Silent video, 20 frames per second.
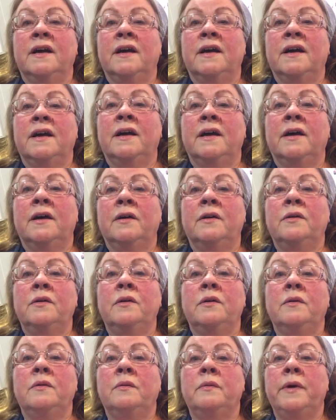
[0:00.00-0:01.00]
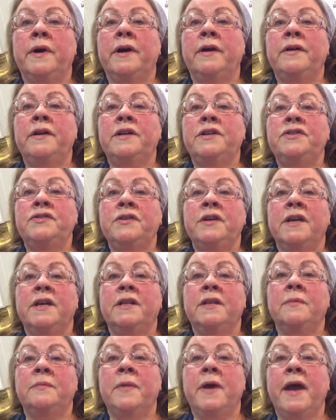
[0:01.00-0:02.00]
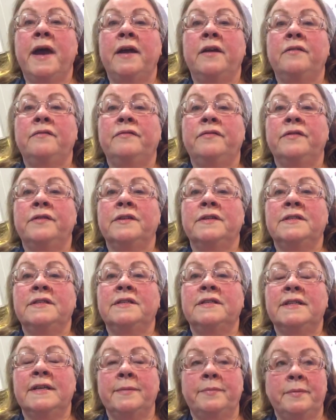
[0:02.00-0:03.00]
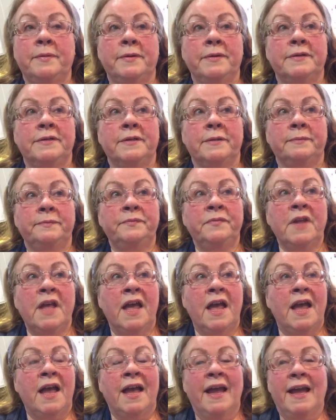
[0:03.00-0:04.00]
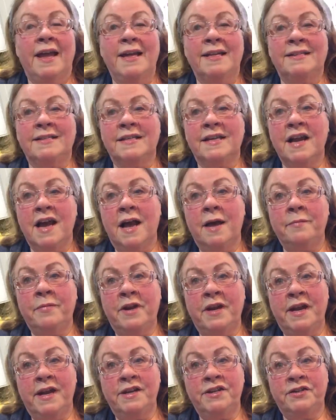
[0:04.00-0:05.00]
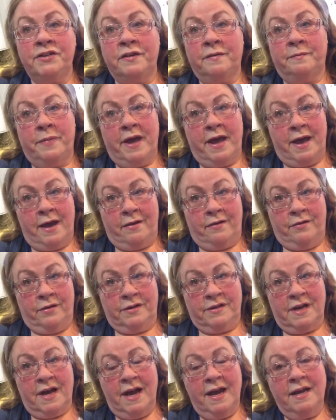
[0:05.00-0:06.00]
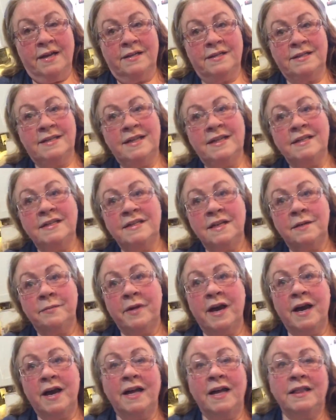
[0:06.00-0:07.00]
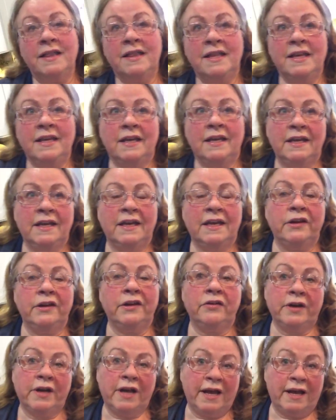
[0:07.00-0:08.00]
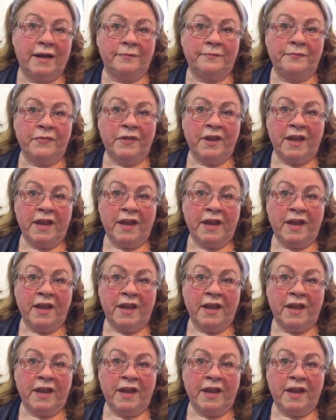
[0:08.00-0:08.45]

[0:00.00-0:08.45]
Uh, where did you get the pattern for the slippers? It's a combination of patterns. I had seen some on the internet